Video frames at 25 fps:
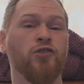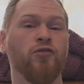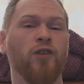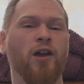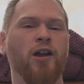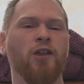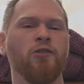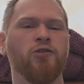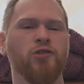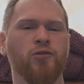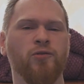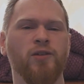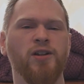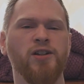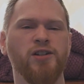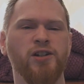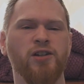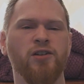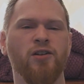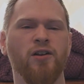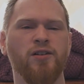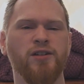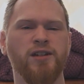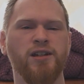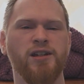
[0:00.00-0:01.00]
Dragons released in
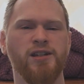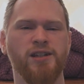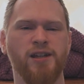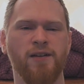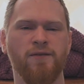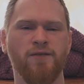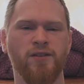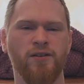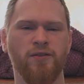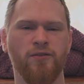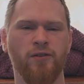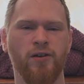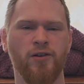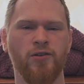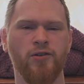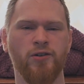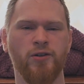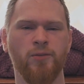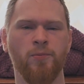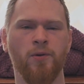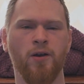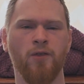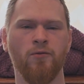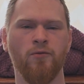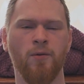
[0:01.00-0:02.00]
1973,
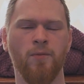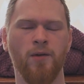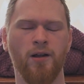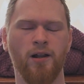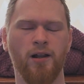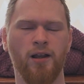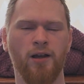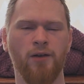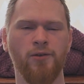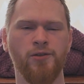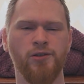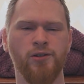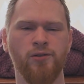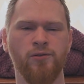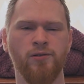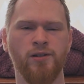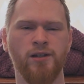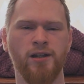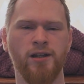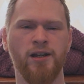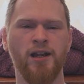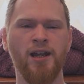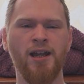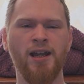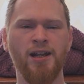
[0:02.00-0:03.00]
directed by Robert Clouse, who
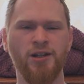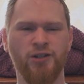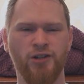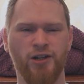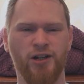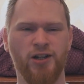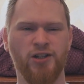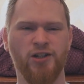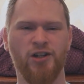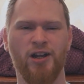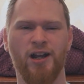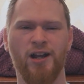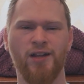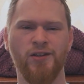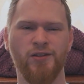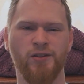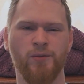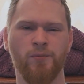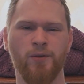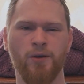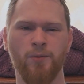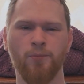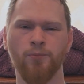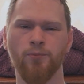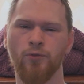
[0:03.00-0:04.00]
did Jackie Chan's The
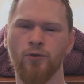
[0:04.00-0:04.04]
Big